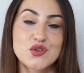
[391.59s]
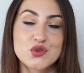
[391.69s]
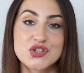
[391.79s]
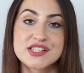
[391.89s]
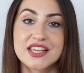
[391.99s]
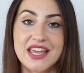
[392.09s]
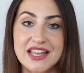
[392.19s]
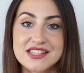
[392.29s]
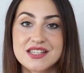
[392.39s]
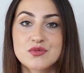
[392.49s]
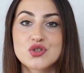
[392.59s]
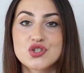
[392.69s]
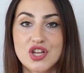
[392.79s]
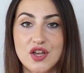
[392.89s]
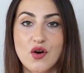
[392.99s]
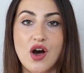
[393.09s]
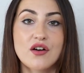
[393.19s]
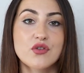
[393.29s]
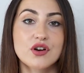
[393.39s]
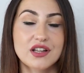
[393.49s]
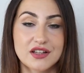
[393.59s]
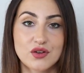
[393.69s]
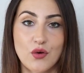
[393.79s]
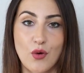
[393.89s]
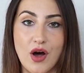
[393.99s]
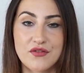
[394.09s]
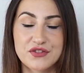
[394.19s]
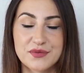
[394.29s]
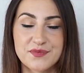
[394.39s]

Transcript: you just can't seem to shake off or let go of.